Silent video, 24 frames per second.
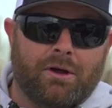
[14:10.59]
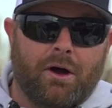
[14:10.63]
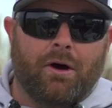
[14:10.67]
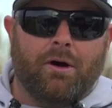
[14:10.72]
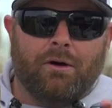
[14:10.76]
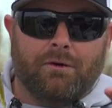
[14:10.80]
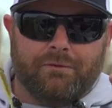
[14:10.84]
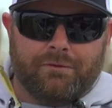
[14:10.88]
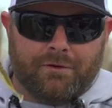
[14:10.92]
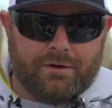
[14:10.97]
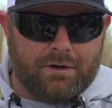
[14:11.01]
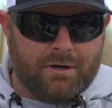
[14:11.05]

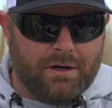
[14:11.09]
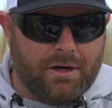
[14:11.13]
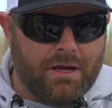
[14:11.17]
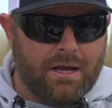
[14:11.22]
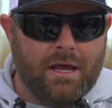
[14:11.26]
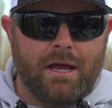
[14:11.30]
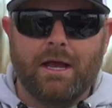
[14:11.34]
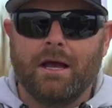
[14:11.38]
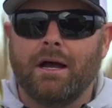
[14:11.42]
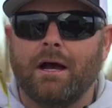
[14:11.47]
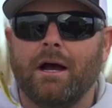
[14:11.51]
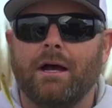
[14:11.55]
over.
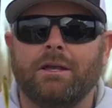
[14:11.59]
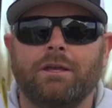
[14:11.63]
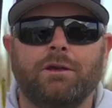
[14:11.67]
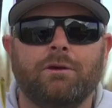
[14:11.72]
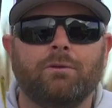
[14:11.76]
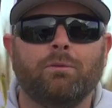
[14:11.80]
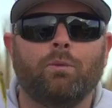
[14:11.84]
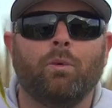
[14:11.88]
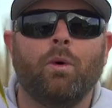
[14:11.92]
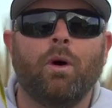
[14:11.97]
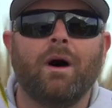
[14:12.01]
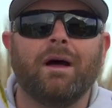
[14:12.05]
Uh, you
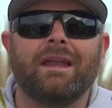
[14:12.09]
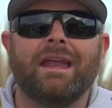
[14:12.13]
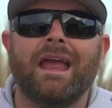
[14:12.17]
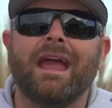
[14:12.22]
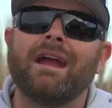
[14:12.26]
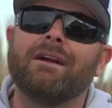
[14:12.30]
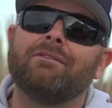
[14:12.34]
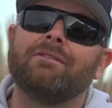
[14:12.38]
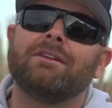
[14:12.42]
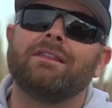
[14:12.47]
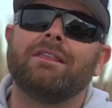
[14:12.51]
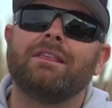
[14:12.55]
want
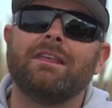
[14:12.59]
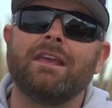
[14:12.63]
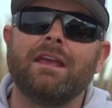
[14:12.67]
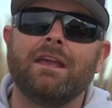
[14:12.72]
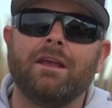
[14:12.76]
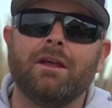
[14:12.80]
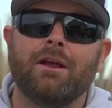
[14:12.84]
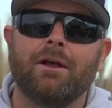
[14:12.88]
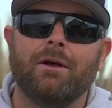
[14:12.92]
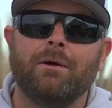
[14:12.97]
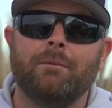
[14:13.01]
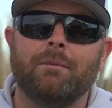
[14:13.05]

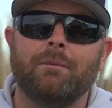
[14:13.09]
everything